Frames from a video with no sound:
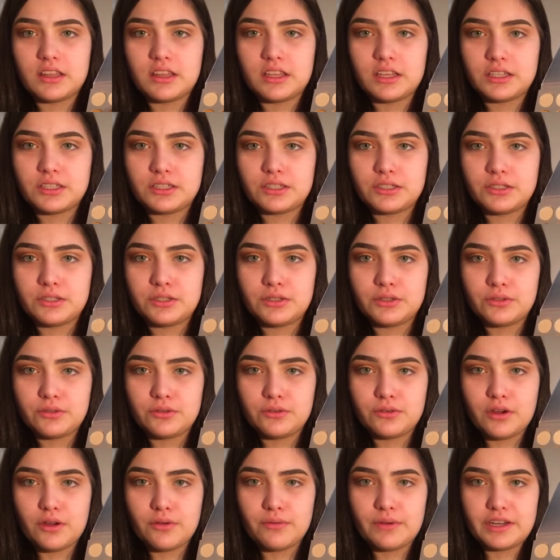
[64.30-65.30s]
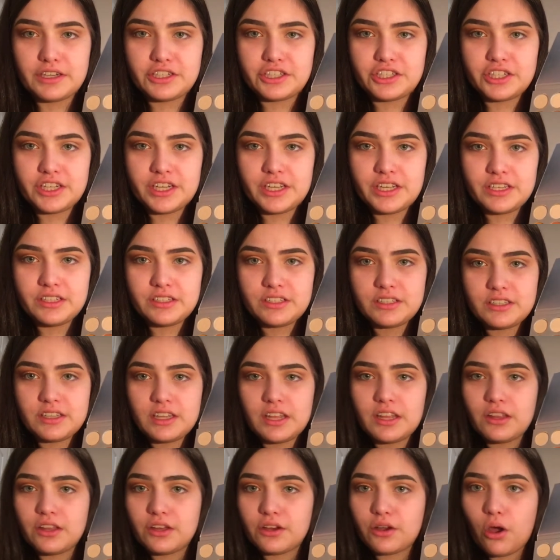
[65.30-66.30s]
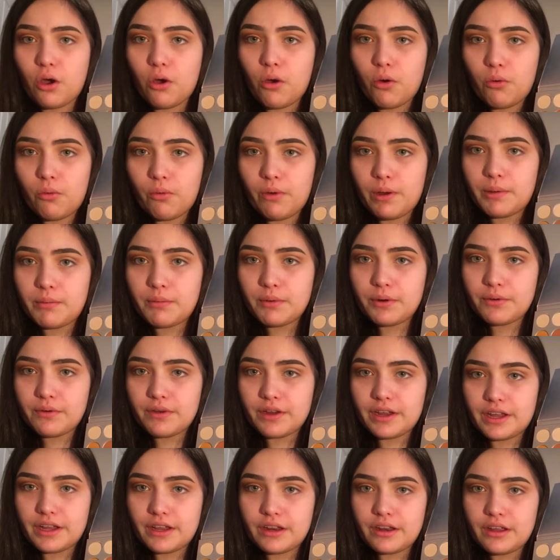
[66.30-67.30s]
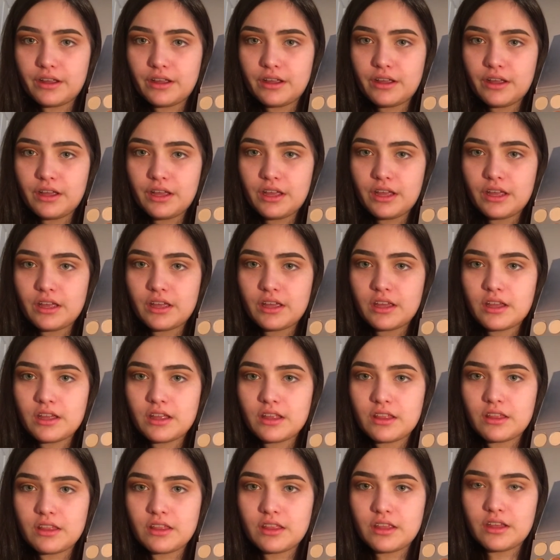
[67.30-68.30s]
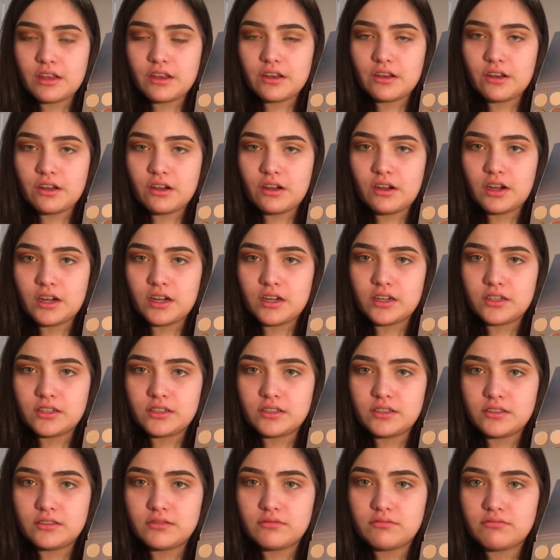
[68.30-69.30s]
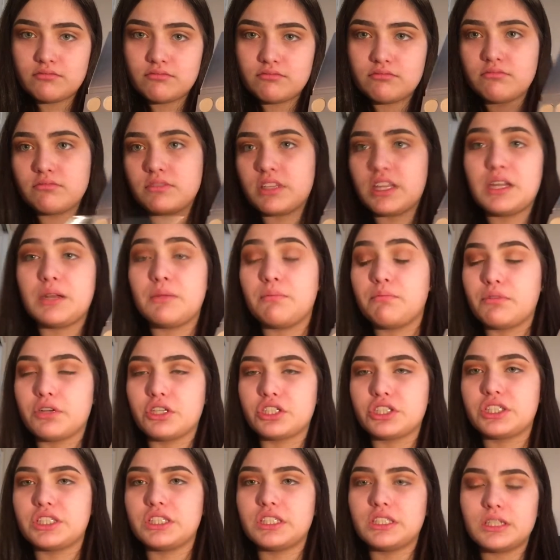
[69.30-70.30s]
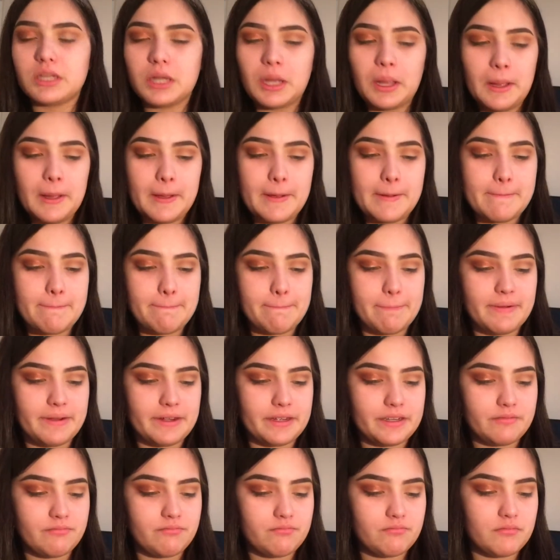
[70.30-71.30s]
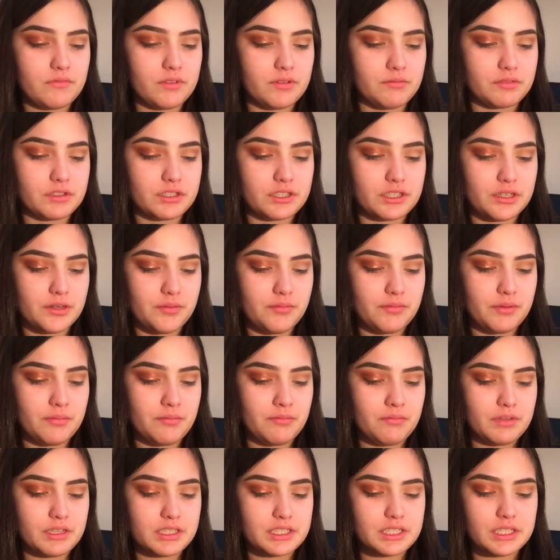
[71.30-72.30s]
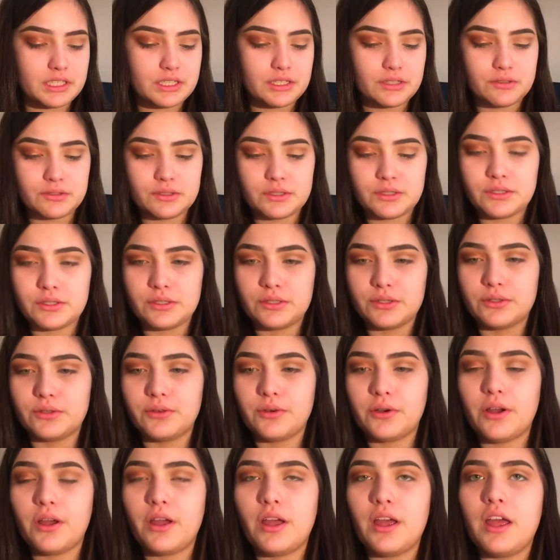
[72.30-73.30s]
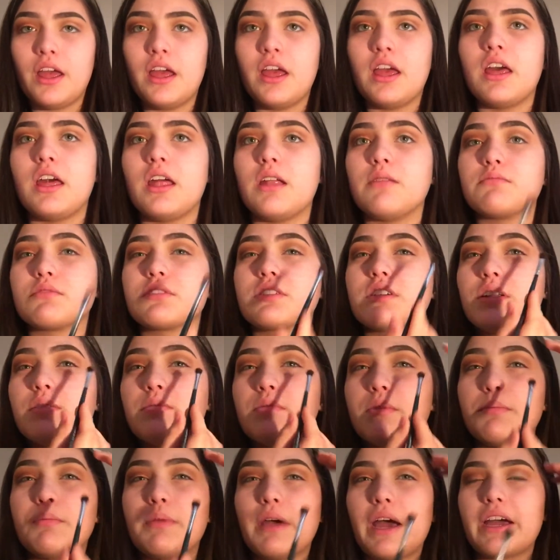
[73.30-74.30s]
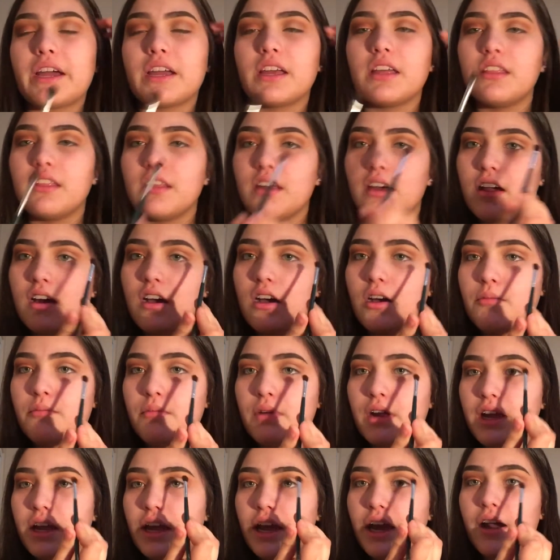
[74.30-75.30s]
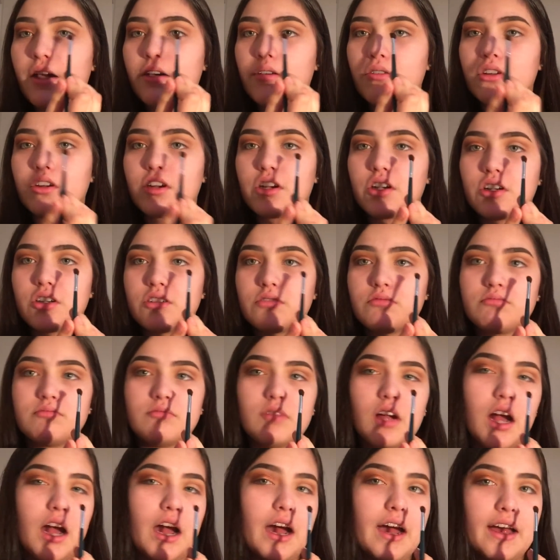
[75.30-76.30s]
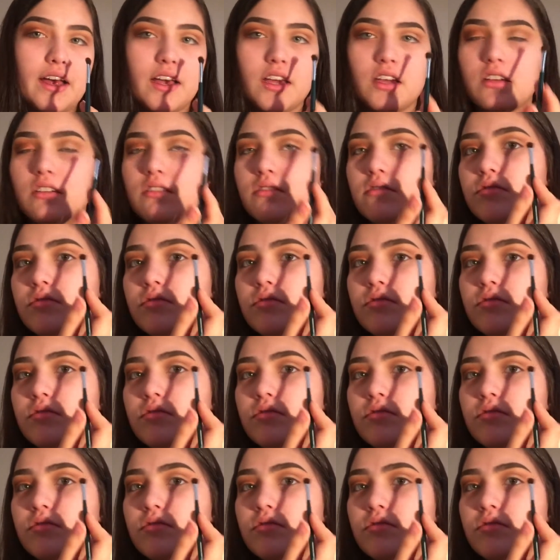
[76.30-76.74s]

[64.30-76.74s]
these two red shades. They look way more red than in person, but I'm just gonna be mixing those two. I'm just gonna be packing that on my outer eye.